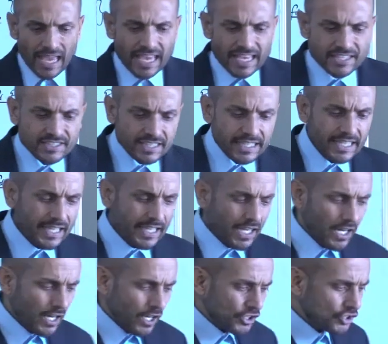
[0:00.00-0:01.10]
is the
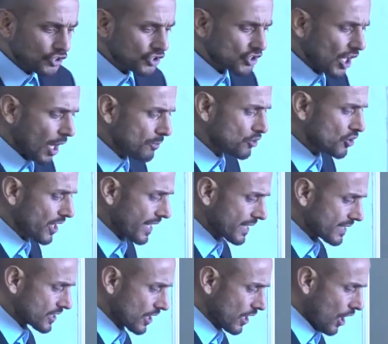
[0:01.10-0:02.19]

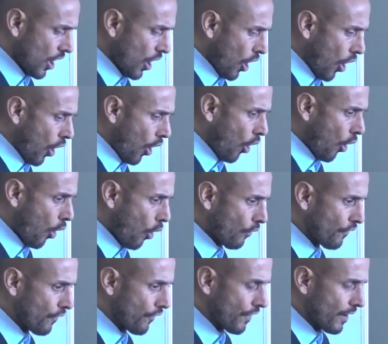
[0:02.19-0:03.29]
subject
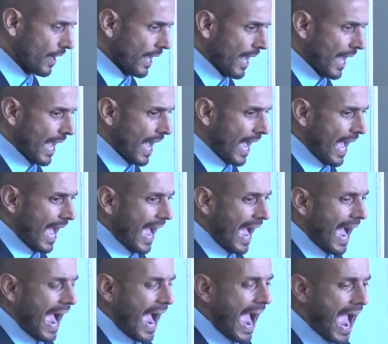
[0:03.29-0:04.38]
of
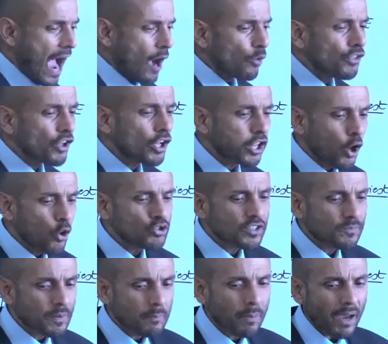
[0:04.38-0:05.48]
how the close
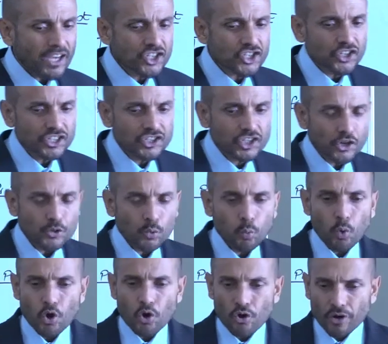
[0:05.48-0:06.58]
of probation is going to
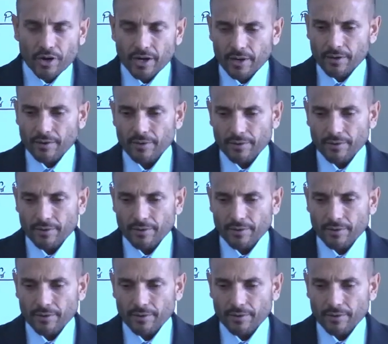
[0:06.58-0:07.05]
work.